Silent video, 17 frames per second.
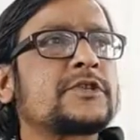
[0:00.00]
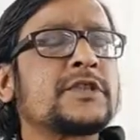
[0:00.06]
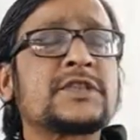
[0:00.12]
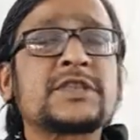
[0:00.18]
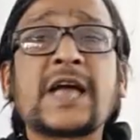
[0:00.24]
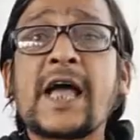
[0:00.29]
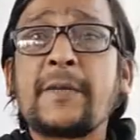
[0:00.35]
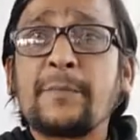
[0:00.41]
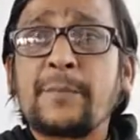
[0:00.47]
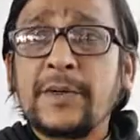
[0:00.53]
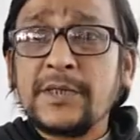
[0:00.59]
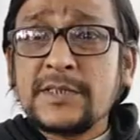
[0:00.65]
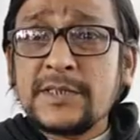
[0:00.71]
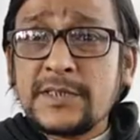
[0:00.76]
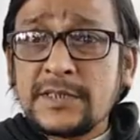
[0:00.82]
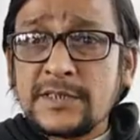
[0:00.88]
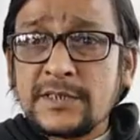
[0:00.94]
time
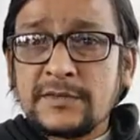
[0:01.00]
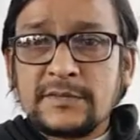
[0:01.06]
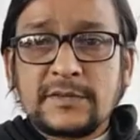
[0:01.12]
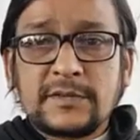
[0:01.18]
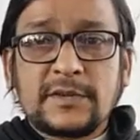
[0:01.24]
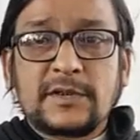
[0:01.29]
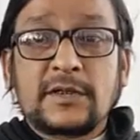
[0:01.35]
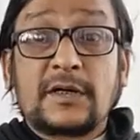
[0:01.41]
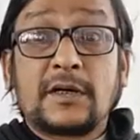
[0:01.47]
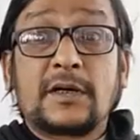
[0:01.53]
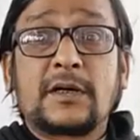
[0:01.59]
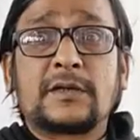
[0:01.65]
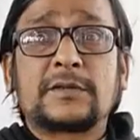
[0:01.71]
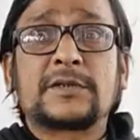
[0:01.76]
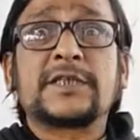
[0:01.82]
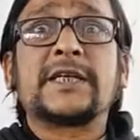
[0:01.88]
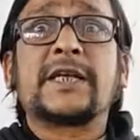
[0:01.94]
please,
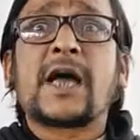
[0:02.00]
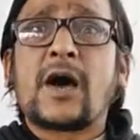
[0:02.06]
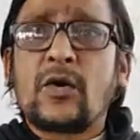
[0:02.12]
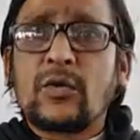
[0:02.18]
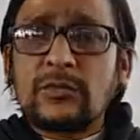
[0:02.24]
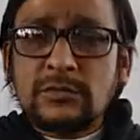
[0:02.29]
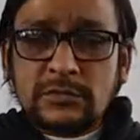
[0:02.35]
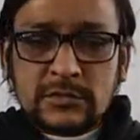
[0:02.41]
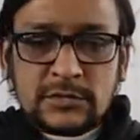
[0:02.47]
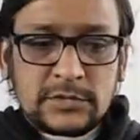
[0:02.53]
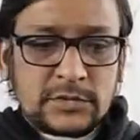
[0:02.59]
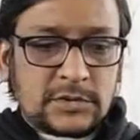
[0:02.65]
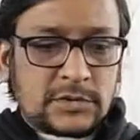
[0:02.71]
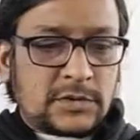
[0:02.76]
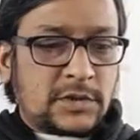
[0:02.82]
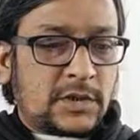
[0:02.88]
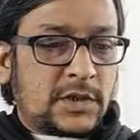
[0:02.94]
sit down,
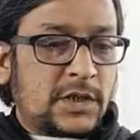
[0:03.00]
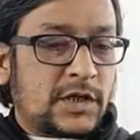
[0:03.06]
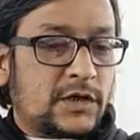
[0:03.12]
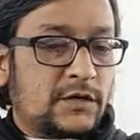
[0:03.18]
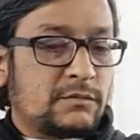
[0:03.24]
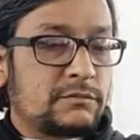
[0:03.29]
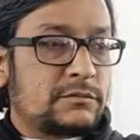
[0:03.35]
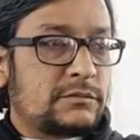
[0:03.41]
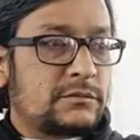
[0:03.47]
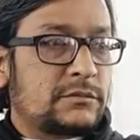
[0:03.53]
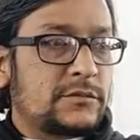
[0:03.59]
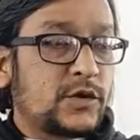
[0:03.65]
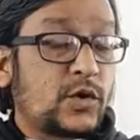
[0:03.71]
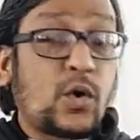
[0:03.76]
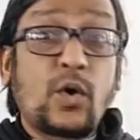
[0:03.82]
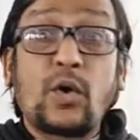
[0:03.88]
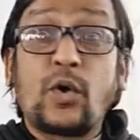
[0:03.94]

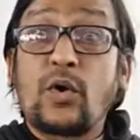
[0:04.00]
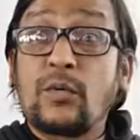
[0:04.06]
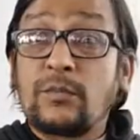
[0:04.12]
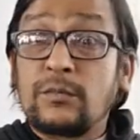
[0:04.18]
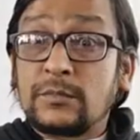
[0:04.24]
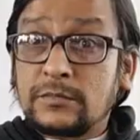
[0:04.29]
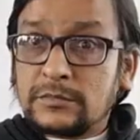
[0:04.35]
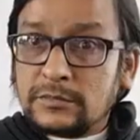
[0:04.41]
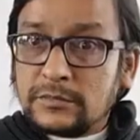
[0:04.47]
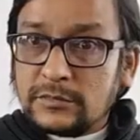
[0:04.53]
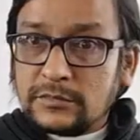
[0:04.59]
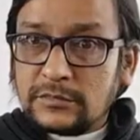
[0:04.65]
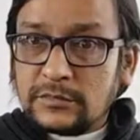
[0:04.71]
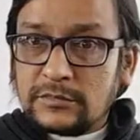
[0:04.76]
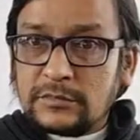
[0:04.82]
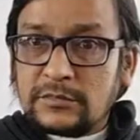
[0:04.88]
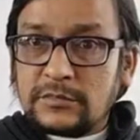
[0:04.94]
go home,
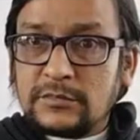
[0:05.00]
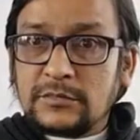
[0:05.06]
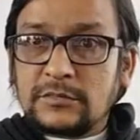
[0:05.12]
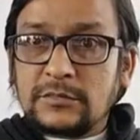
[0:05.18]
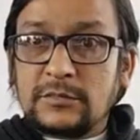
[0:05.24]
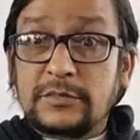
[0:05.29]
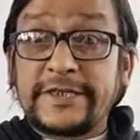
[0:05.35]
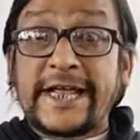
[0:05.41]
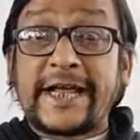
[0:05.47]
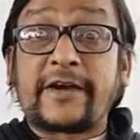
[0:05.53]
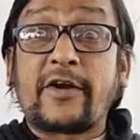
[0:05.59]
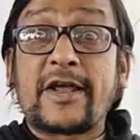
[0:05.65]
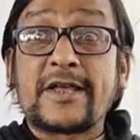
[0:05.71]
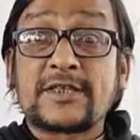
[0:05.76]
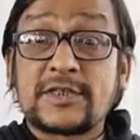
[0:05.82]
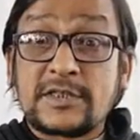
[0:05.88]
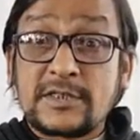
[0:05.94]
take
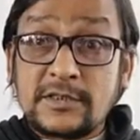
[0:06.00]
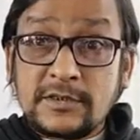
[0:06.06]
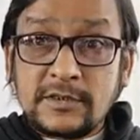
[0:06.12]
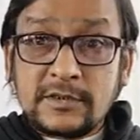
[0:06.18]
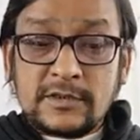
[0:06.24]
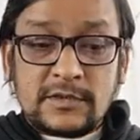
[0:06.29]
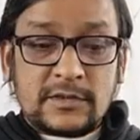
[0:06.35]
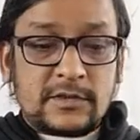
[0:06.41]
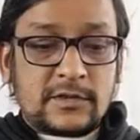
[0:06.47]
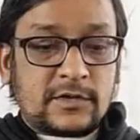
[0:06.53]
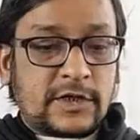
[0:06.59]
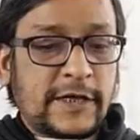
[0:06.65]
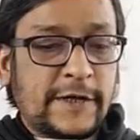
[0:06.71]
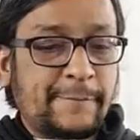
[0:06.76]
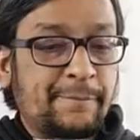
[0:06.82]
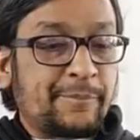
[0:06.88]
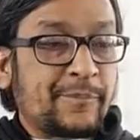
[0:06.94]
rest,
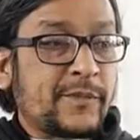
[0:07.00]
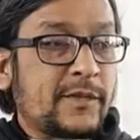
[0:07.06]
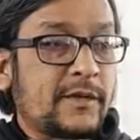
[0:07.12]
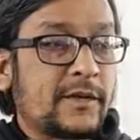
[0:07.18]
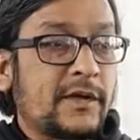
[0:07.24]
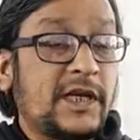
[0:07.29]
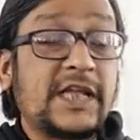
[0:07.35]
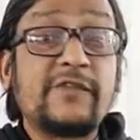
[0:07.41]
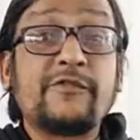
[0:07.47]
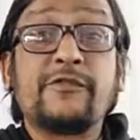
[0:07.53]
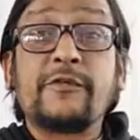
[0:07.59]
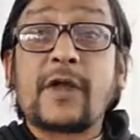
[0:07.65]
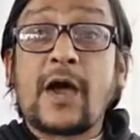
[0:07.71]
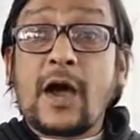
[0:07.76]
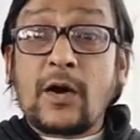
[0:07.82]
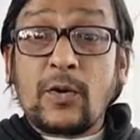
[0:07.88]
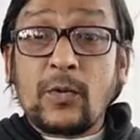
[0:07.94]
okay, leave
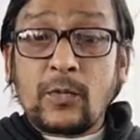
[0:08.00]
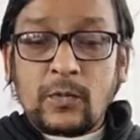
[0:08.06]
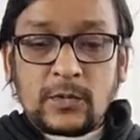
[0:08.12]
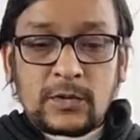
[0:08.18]
now,